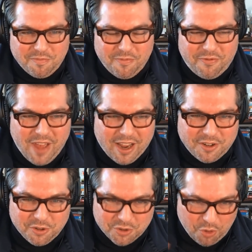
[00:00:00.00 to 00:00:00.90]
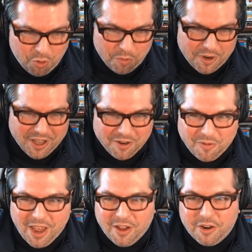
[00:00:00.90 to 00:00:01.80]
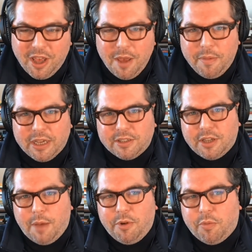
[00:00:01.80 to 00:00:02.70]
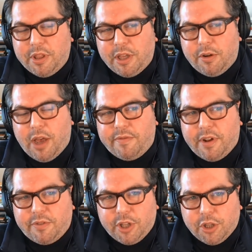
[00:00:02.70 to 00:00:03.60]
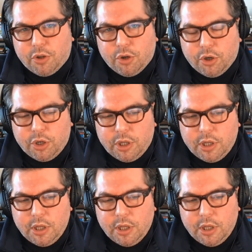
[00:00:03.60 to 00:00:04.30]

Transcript: factors orbiting around. Because, one thing I've definitely learned